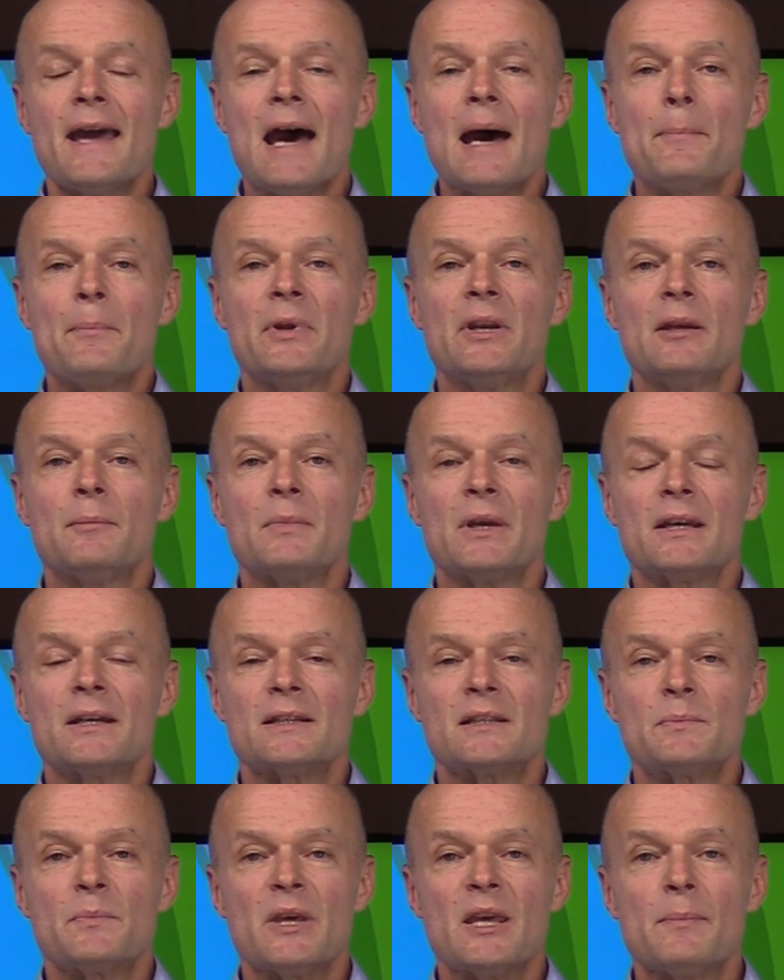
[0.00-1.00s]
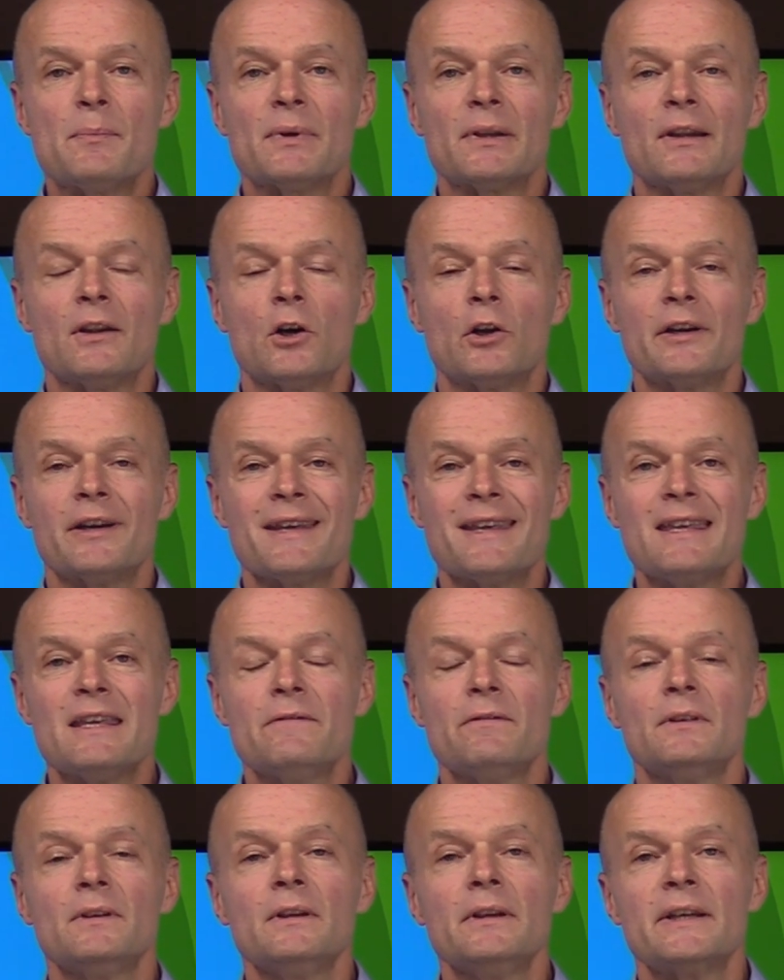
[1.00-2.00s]
happening because people are
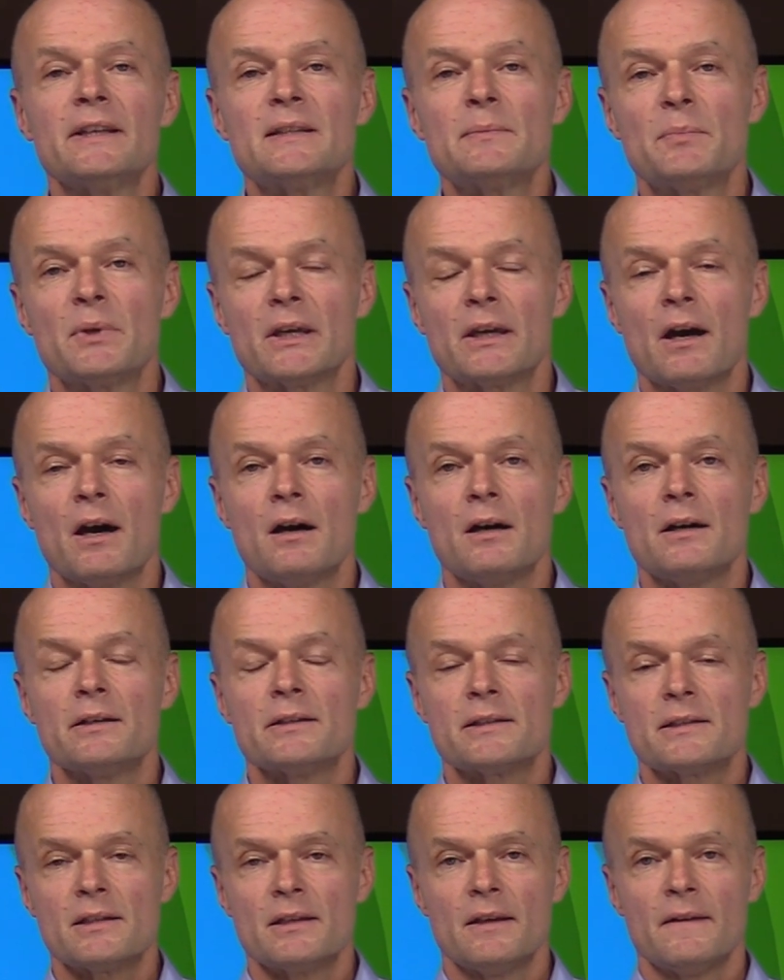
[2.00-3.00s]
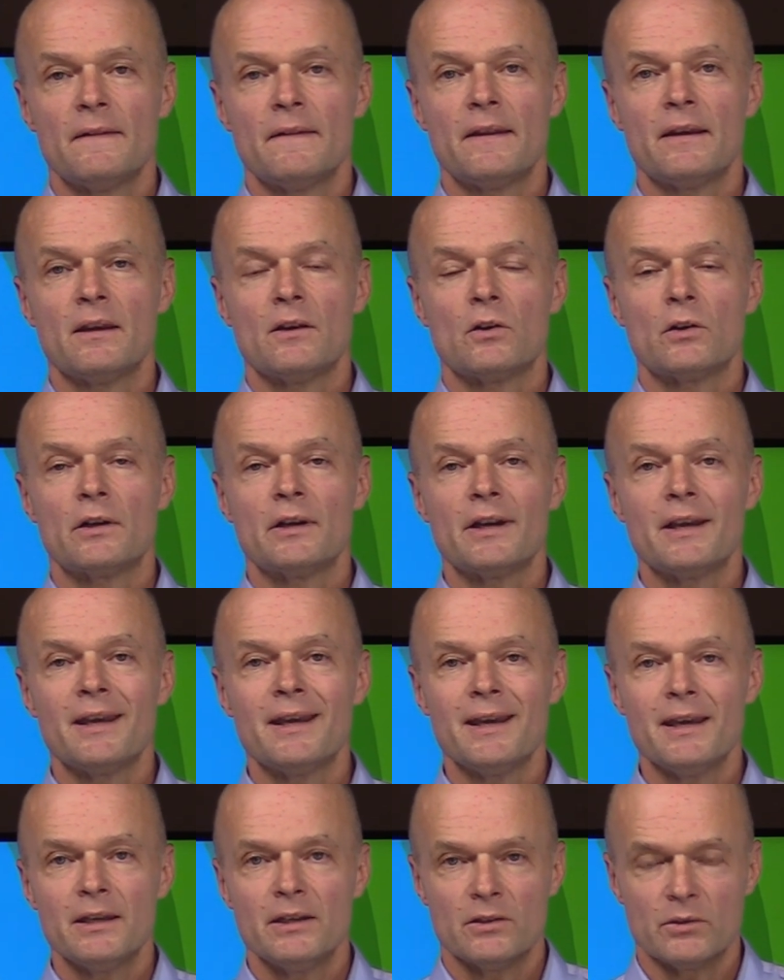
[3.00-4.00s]
evil, it's because they are
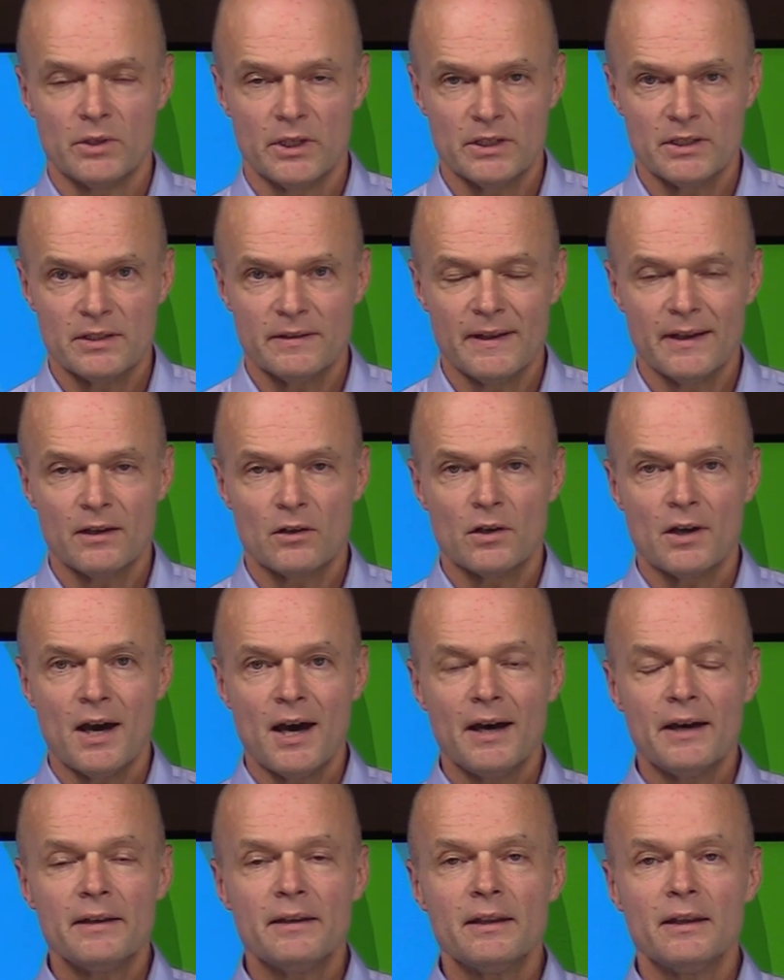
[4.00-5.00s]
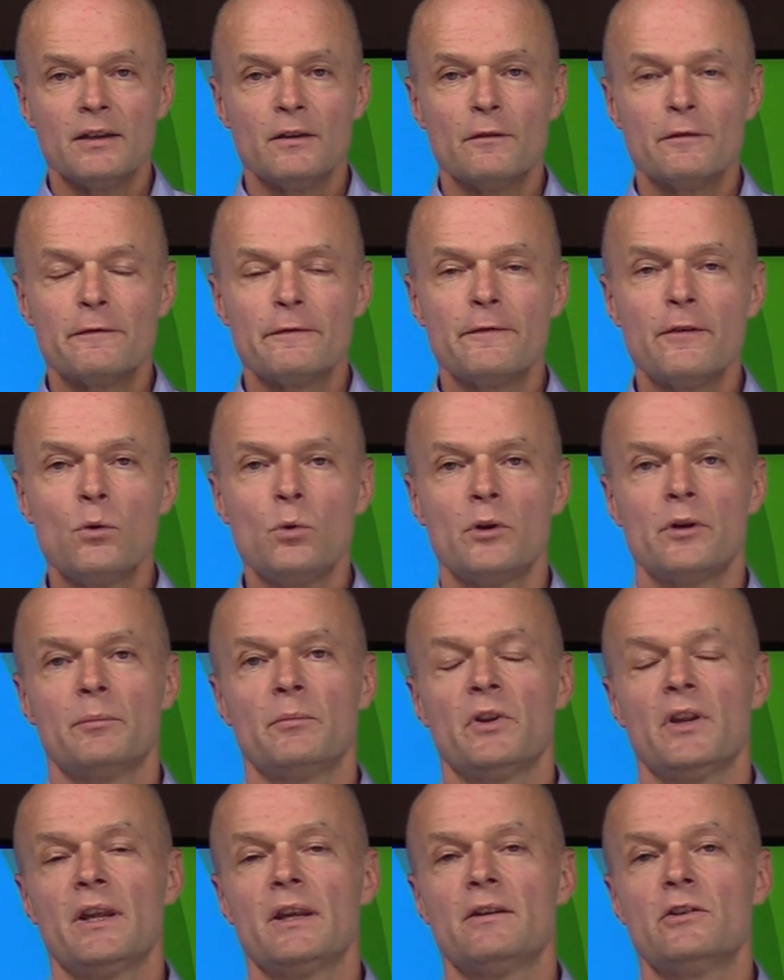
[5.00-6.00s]
ignorant. They are
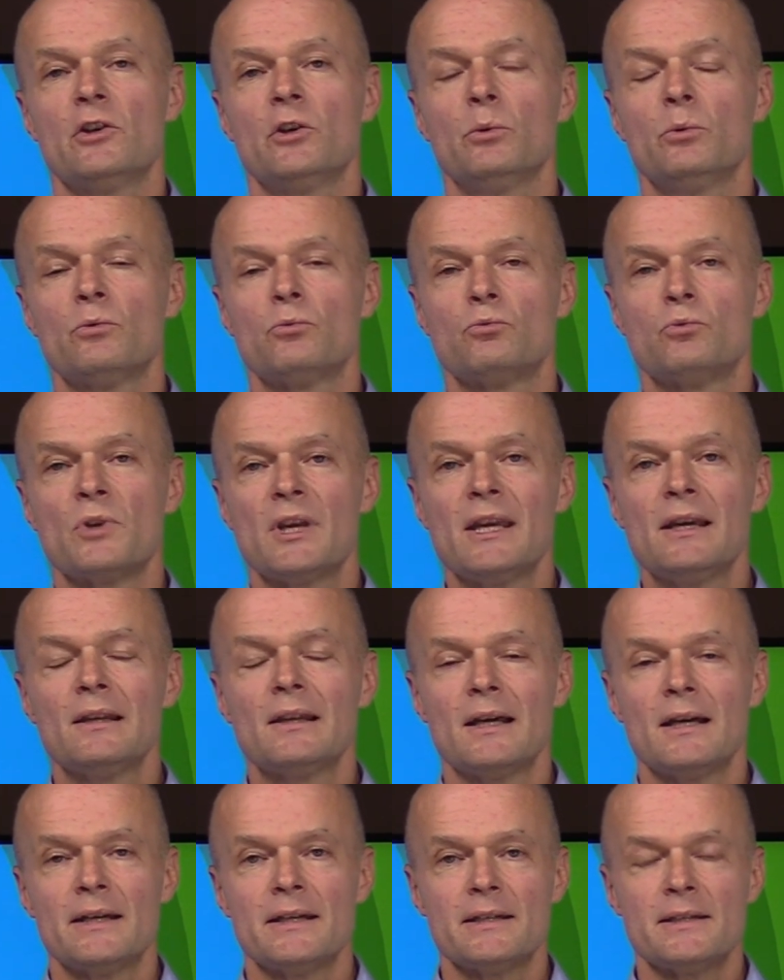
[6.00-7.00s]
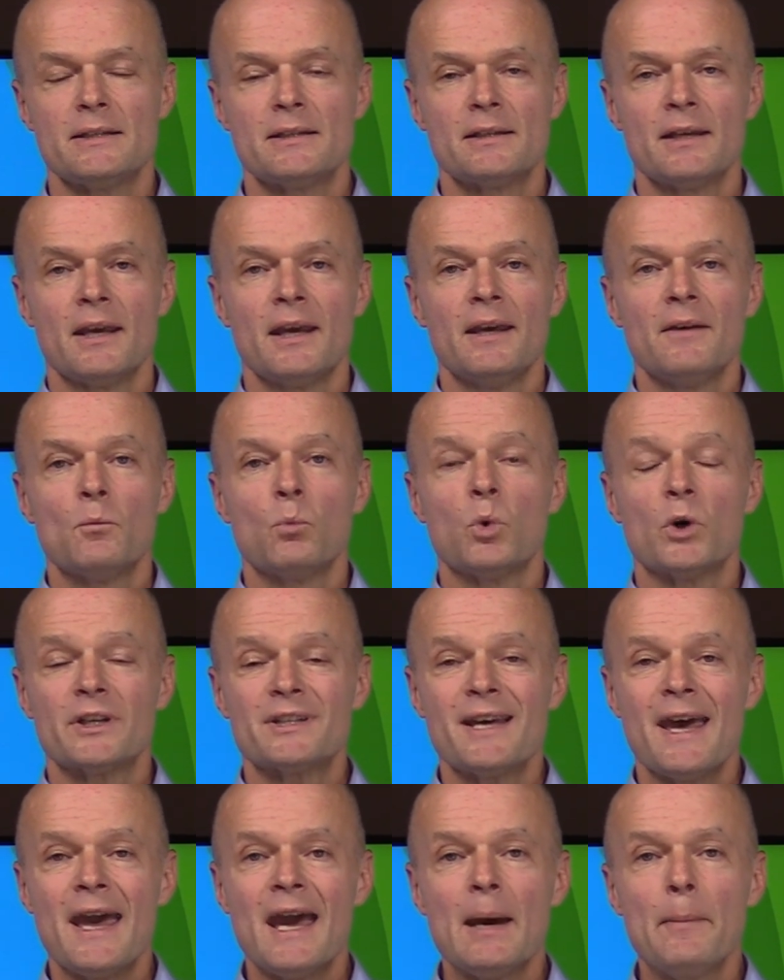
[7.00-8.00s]
uninformed. They don't realize
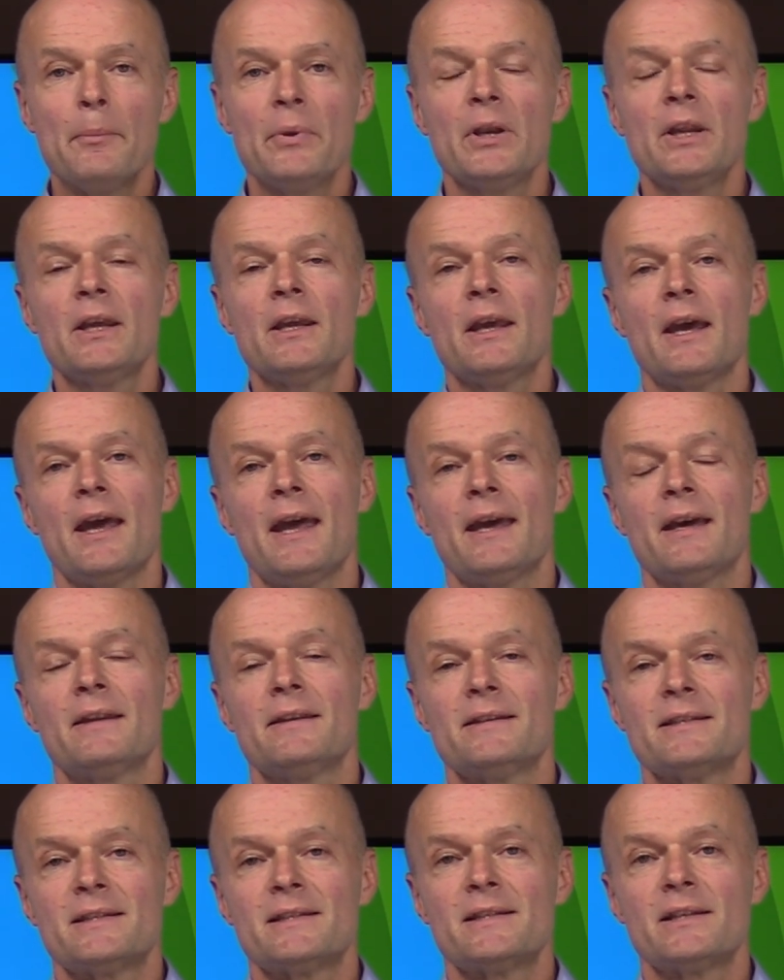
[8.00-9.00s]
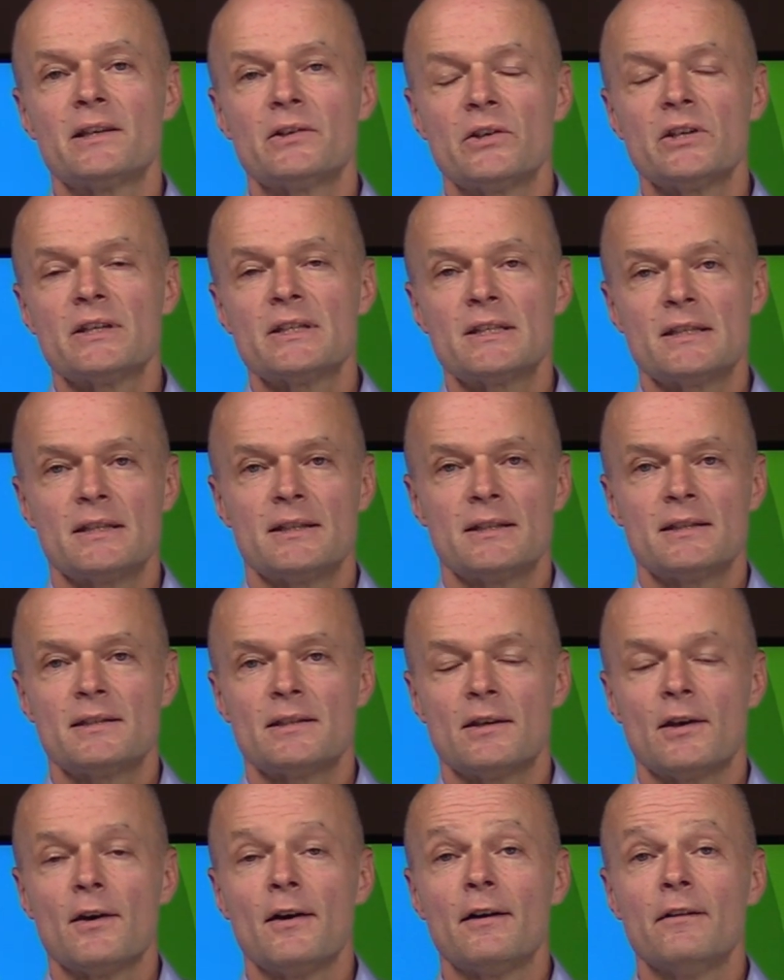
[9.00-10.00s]
what's happening and the seriousness
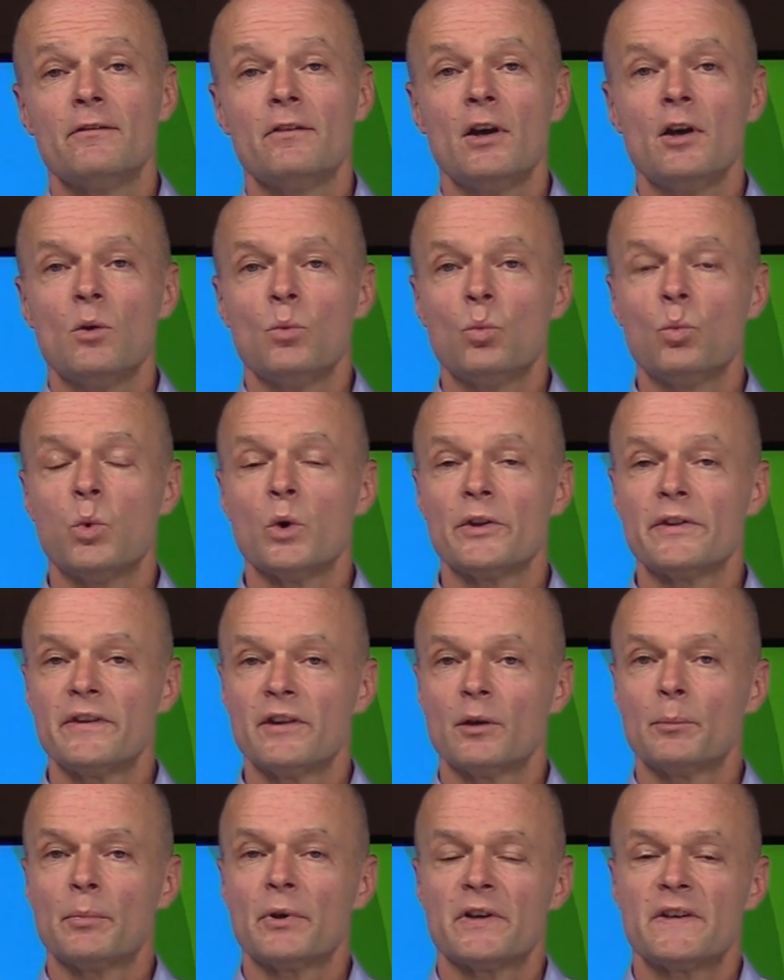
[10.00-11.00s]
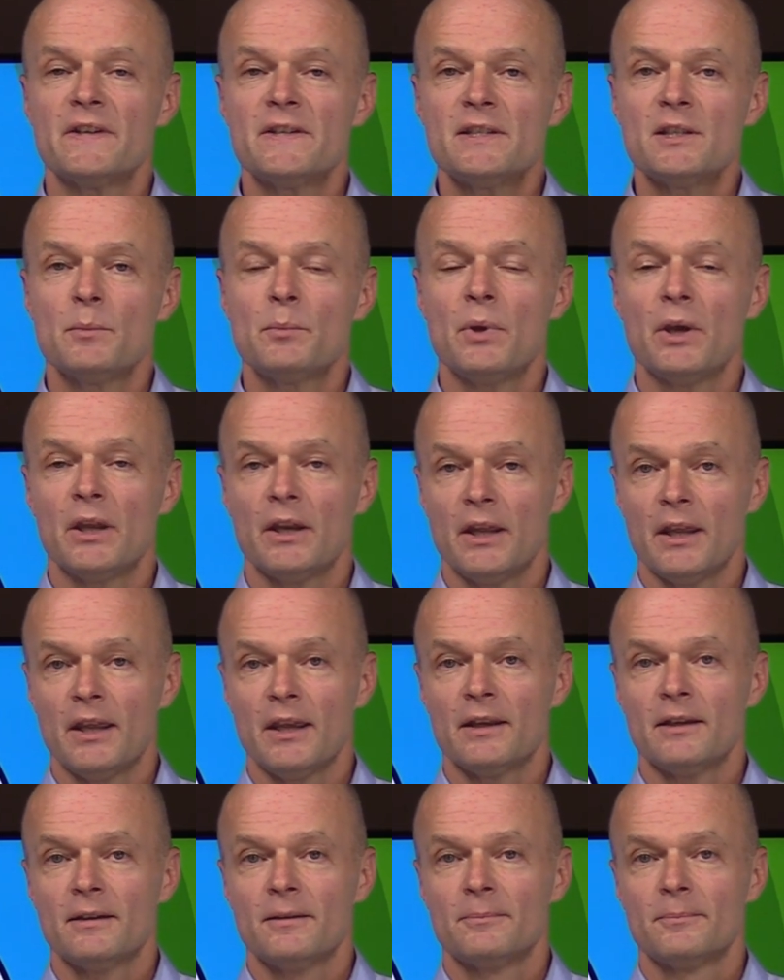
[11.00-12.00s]
of what they're participating
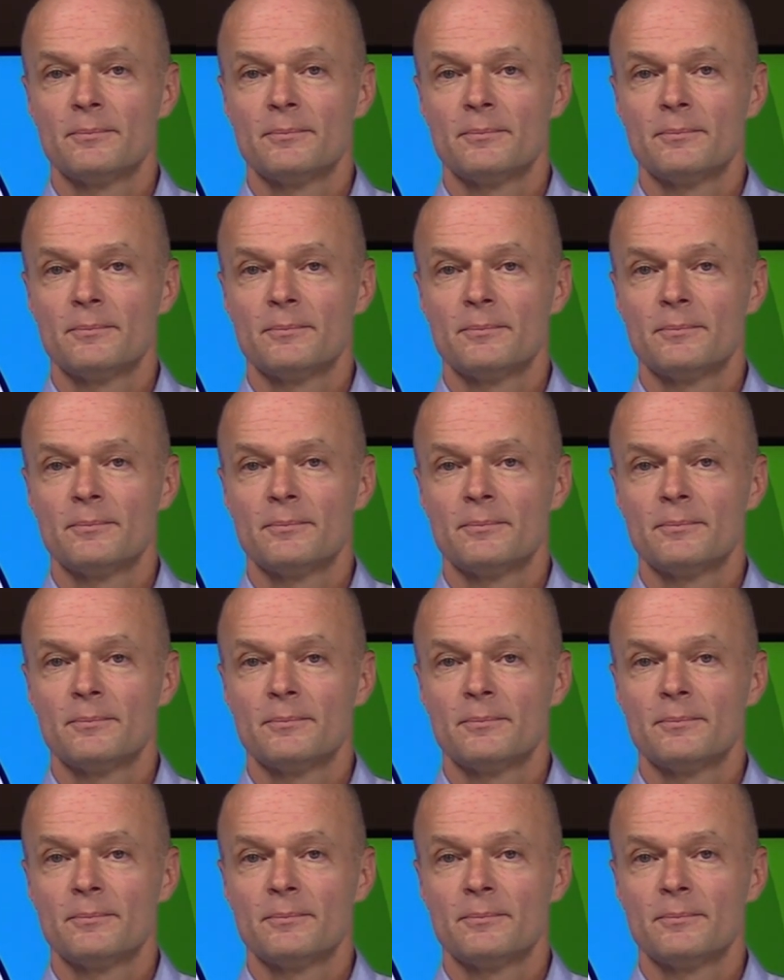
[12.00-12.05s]
in.